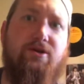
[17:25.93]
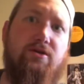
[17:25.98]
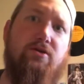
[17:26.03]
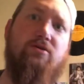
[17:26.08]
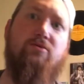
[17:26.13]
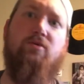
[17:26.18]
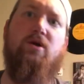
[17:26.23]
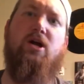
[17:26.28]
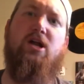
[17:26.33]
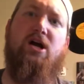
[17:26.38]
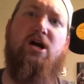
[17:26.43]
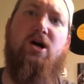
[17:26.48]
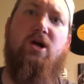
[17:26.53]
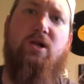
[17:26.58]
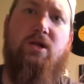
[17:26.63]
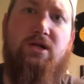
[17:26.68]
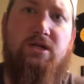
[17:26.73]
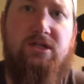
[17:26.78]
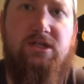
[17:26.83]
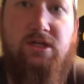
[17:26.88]
you know
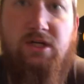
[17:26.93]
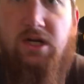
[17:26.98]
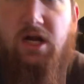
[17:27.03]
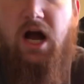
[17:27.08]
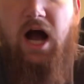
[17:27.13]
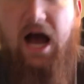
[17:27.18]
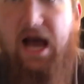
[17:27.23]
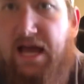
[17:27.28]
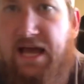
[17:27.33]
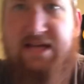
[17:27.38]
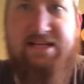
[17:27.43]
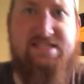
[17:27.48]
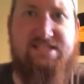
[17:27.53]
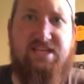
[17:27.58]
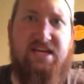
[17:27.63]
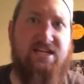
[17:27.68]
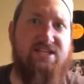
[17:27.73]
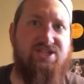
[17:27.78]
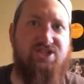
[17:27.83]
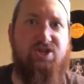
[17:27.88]
what,
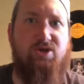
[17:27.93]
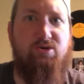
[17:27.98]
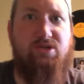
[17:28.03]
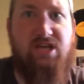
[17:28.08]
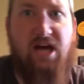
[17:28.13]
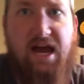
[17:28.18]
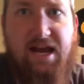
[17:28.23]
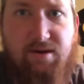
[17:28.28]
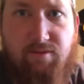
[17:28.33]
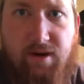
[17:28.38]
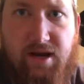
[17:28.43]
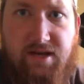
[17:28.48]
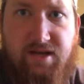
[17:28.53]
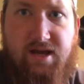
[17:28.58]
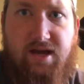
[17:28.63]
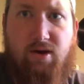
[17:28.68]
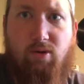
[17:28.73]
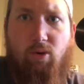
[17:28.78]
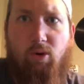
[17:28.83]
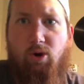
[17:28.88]
it's too tight right now.